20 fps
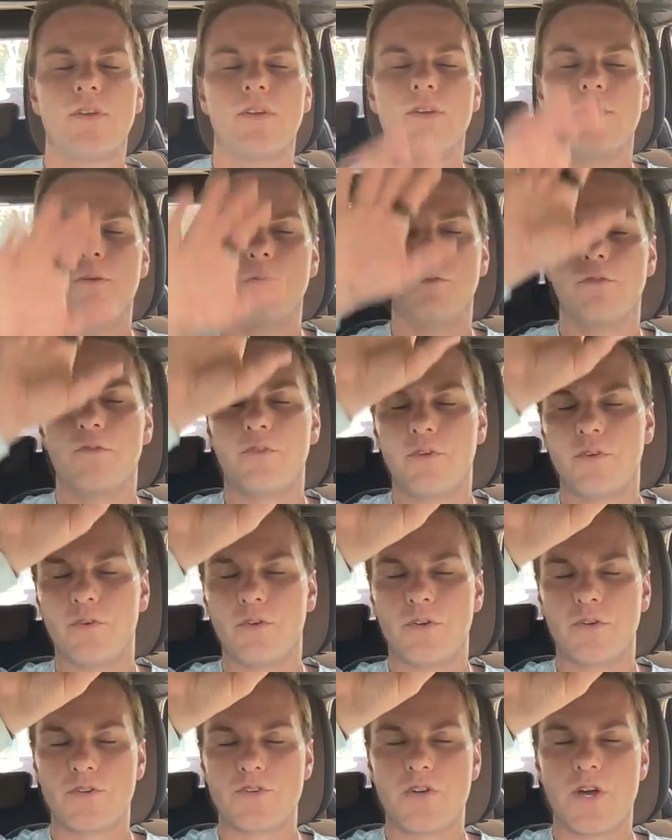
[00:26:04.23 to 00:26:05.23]
You feel
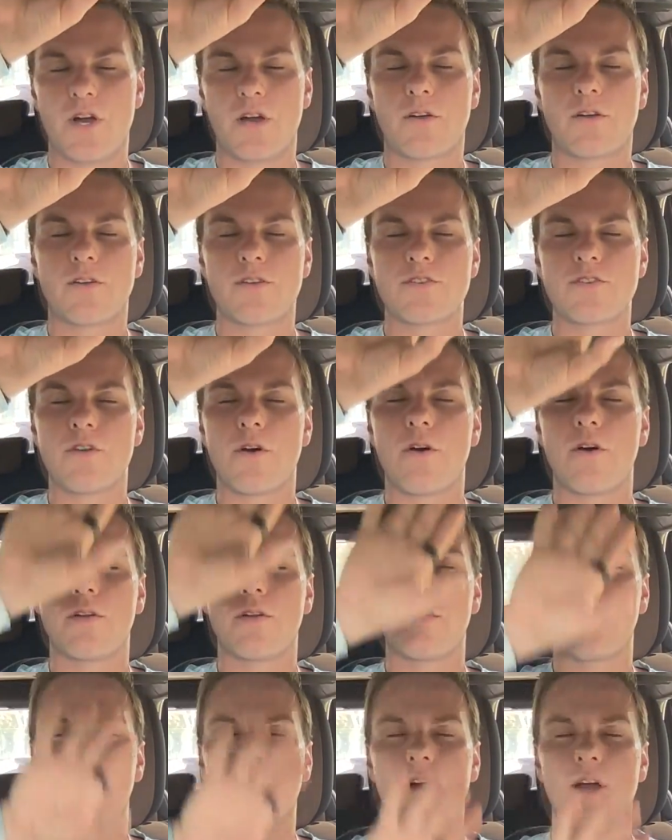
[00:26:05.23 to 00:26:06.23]
your chakras all in
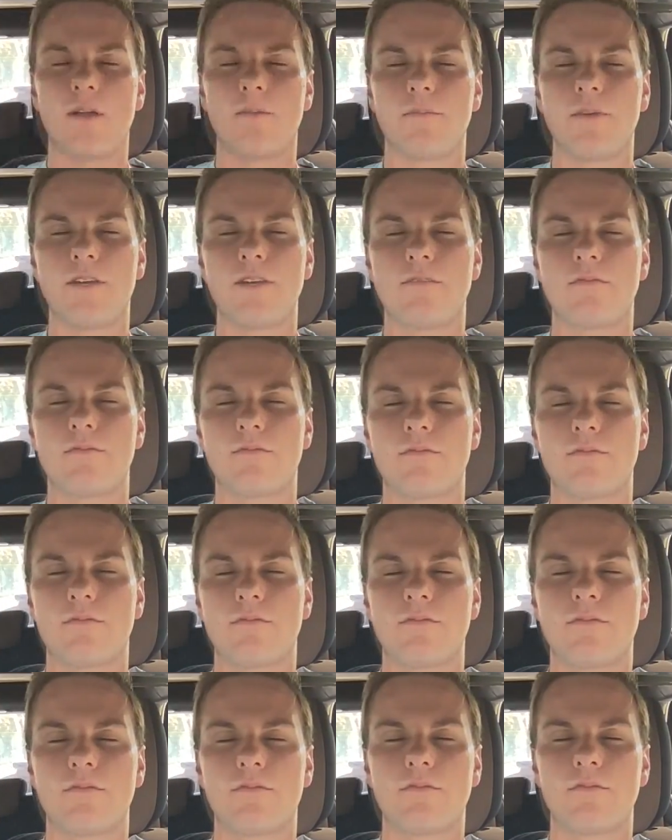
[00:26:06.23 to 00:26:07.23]
alignment.
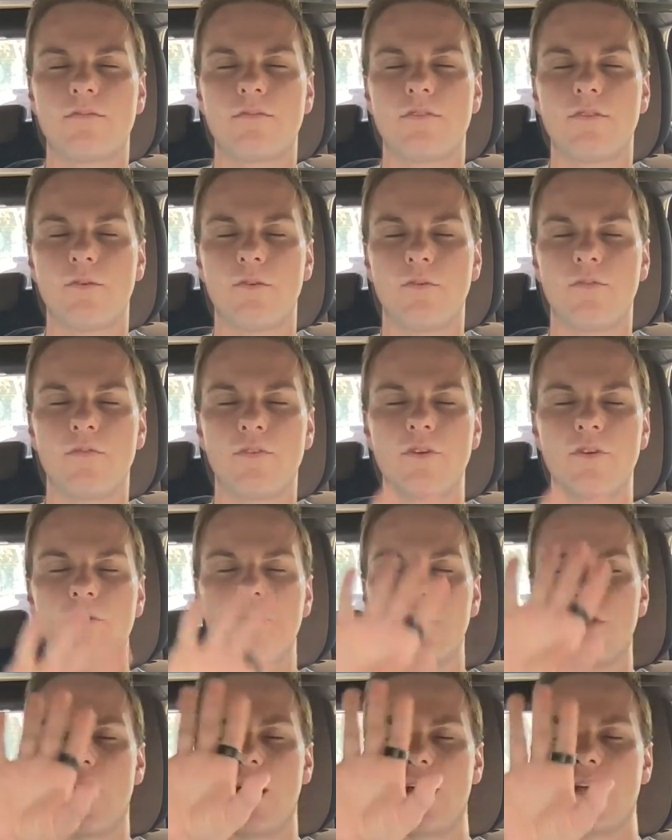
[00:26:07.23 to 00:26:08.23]
You'll feel
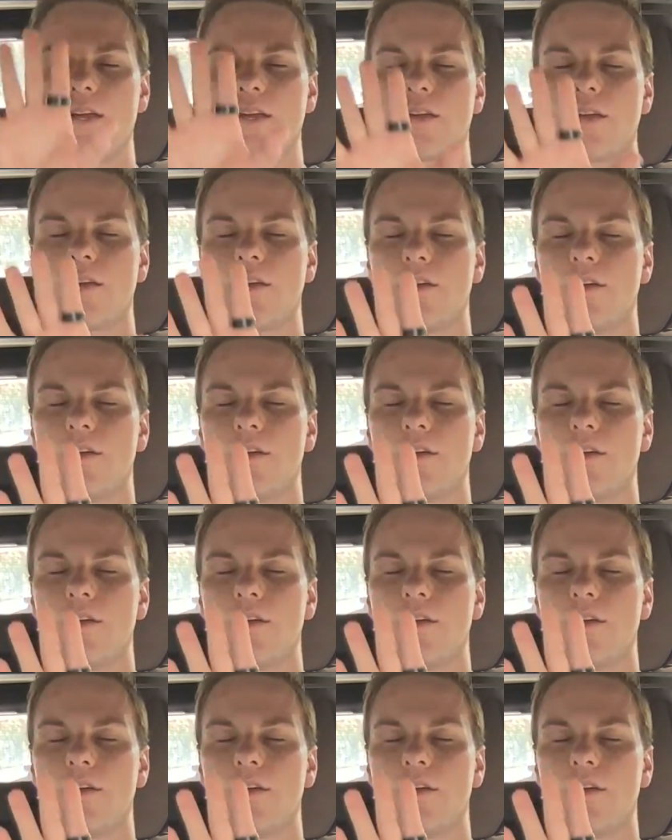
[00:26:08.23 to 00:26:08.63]
like